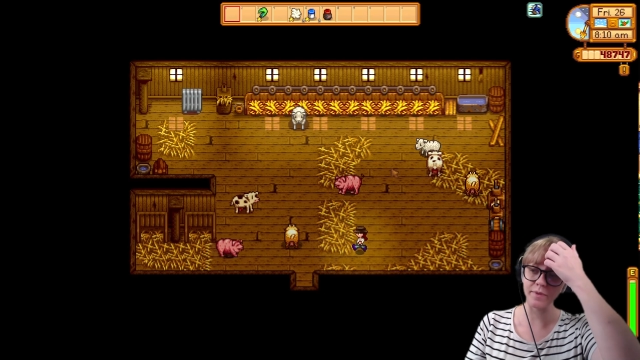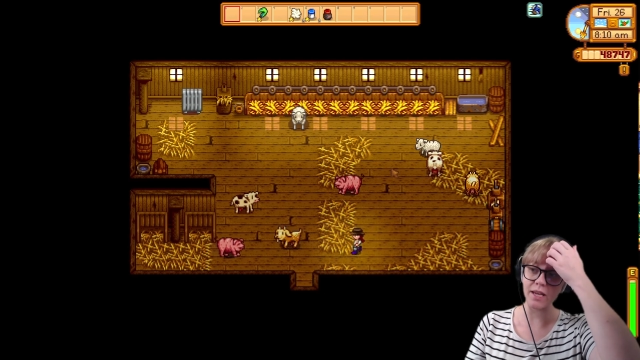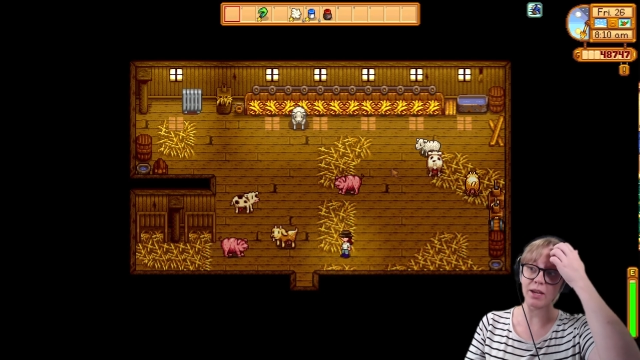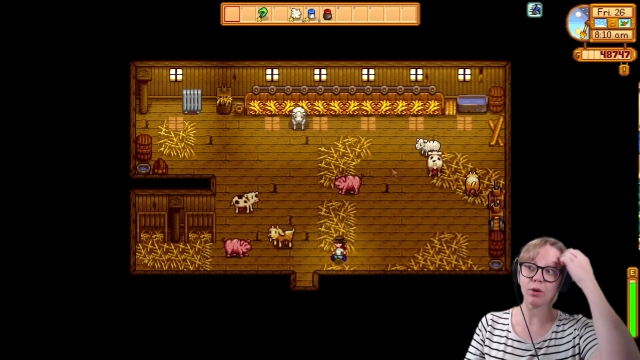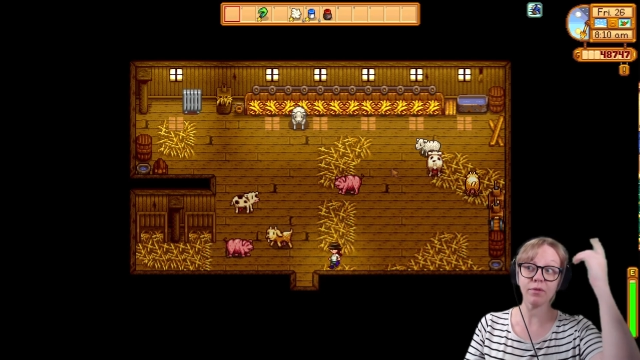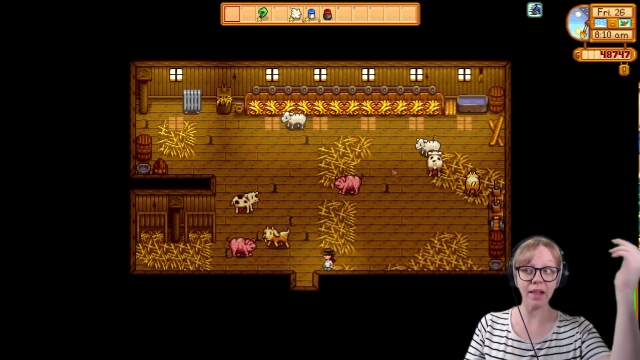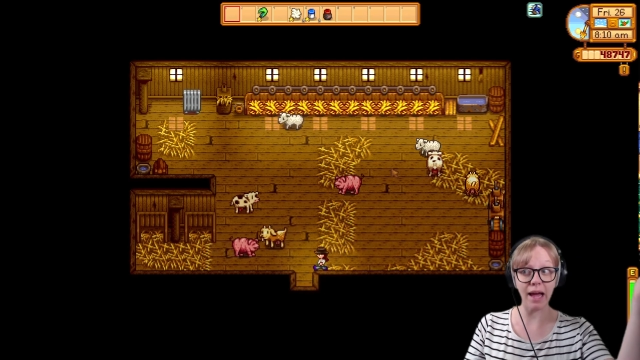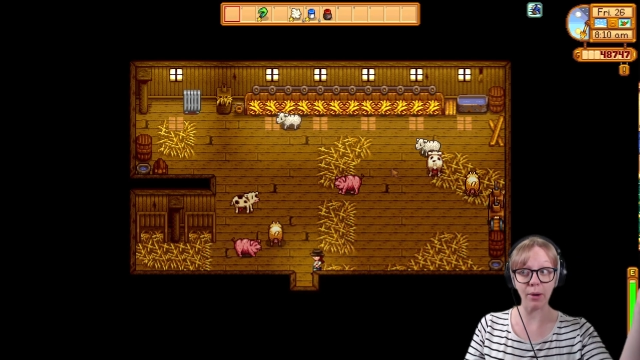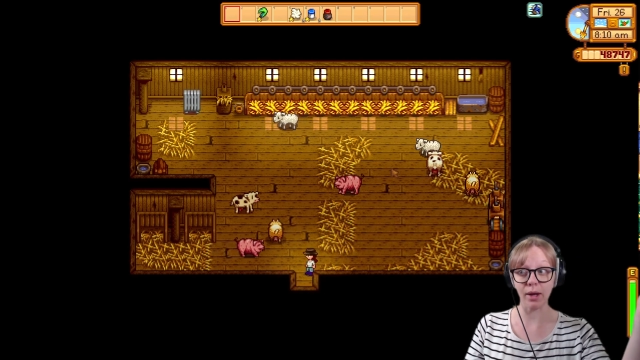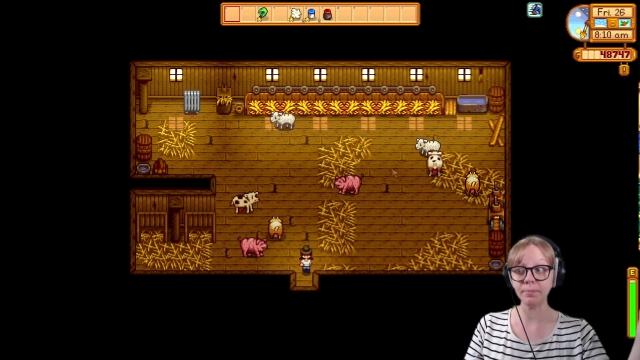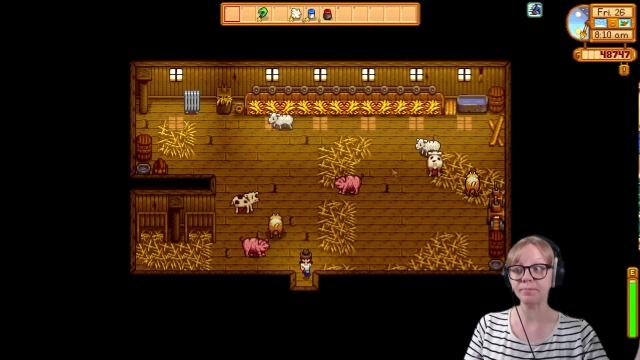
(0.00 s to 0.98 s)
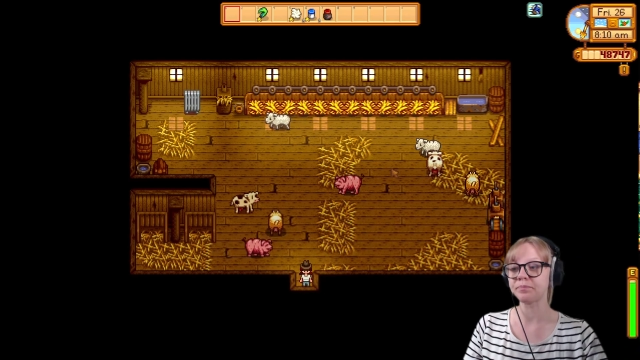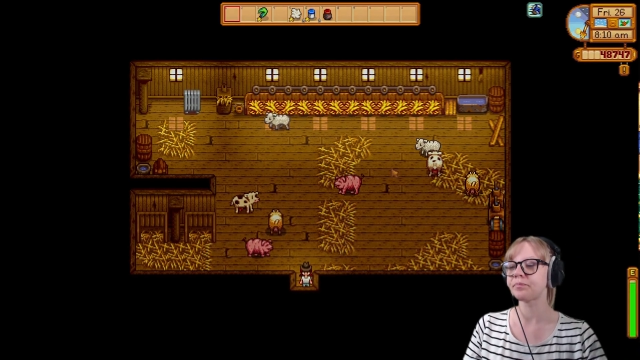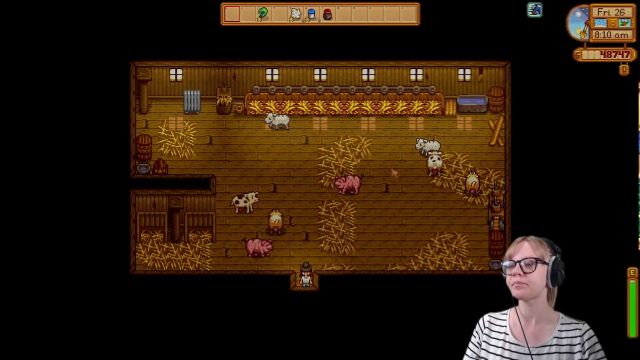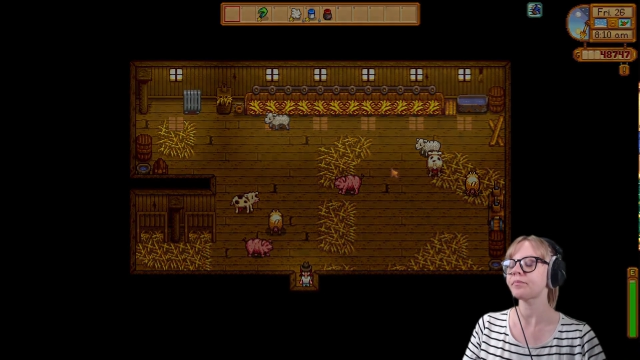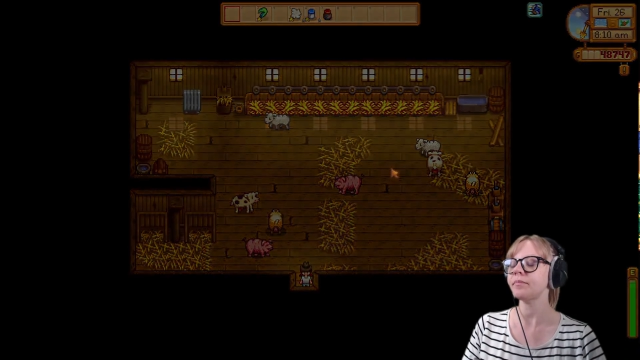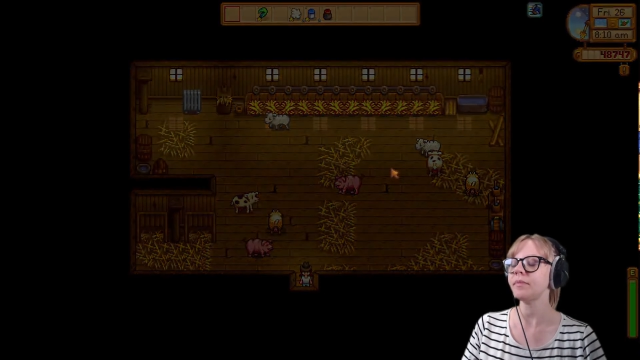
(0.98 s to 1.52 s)
take her flower,
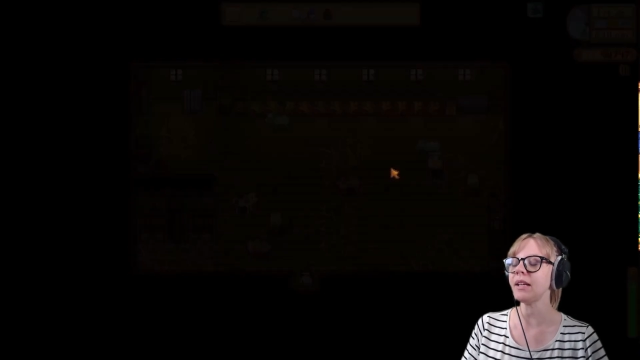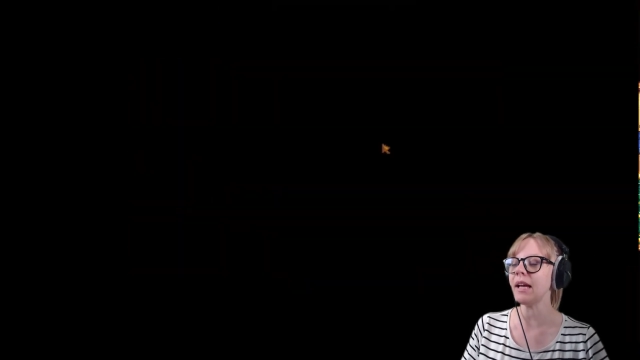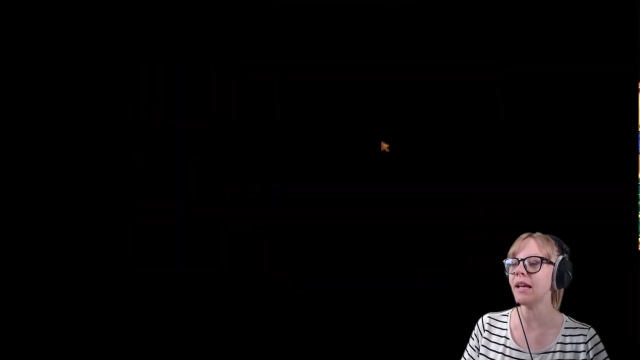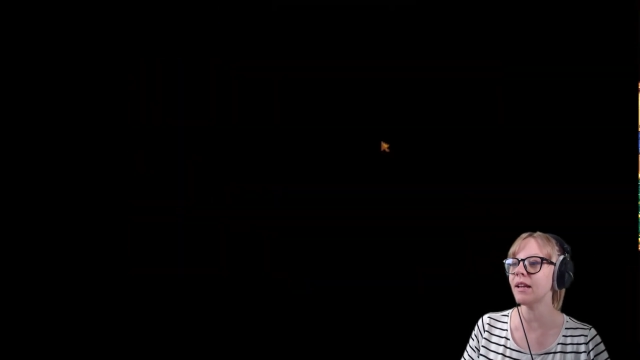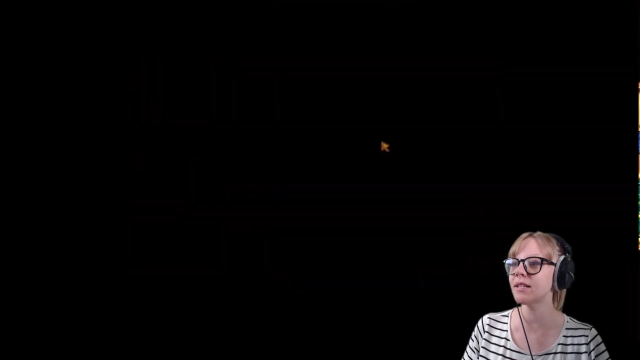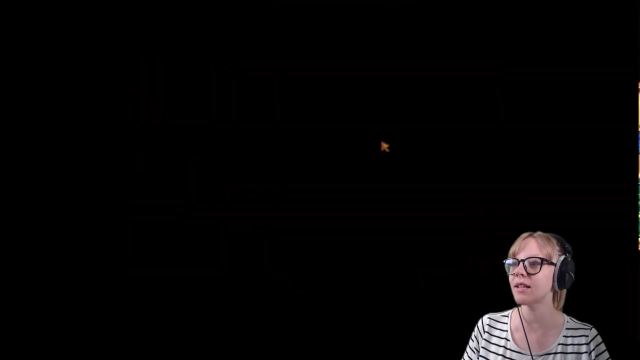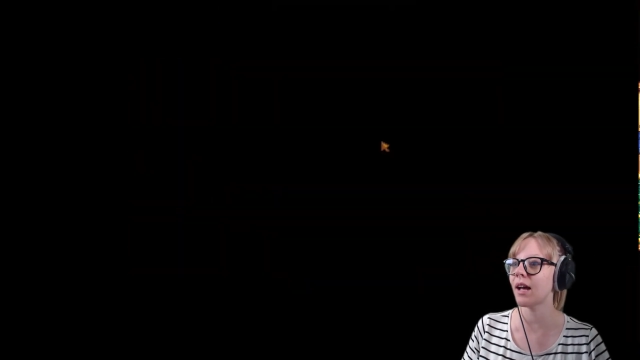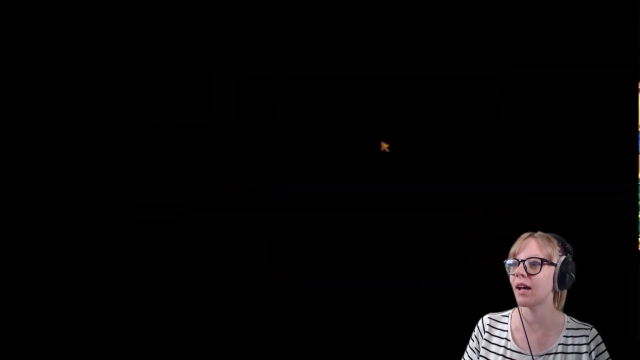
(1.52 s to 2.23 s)
and